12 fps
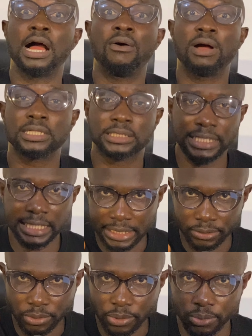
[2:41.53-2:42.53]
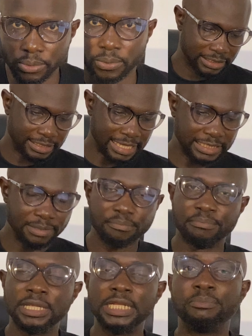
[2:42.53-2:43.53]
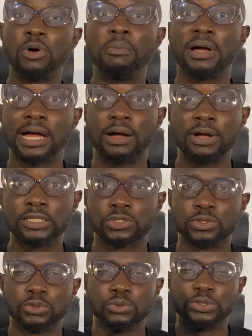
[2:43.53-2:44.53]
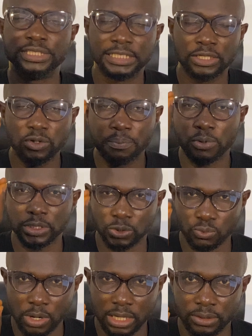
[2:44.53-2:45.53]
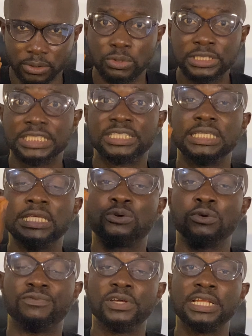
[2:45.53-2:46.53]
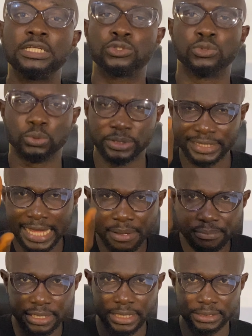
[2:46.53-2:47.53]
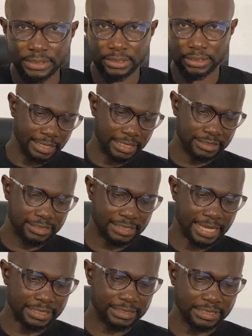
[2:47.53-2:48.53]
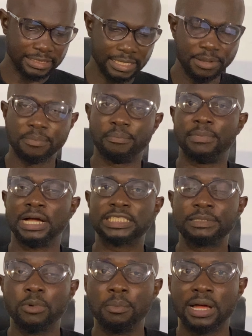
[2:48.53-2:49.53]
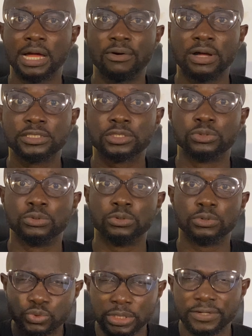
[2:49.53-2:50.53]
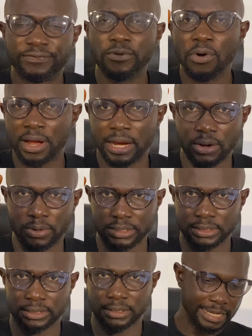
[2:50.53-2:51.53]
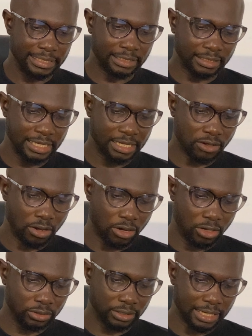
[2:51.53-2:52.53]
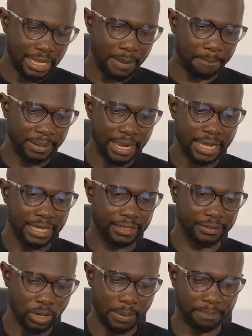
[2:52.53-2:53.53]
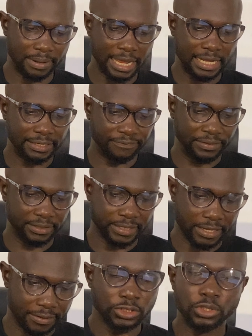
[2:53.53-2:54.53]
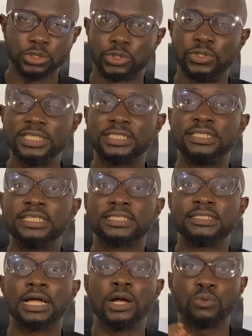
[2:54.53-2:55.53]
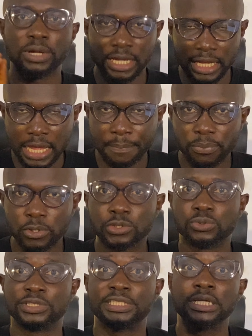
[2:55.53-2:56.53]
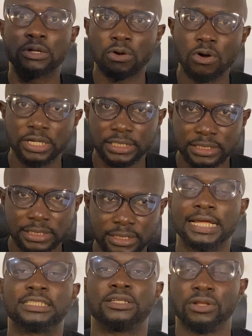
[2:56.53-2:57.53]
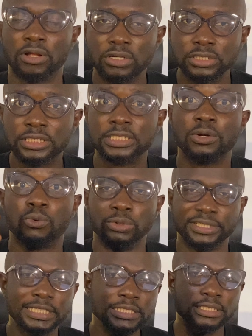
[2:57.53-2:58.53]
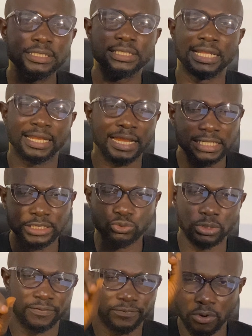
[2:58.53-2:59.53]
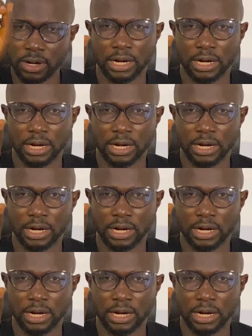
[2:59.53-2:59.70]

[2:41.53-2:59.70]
hours ago. Set minimum hours to 0.1, which is equivalent to 10 minutes. Then set the maximum hours to 24 hours. Then click on apply to apply filter. So doing this now will help us to see coins that launched within the last 24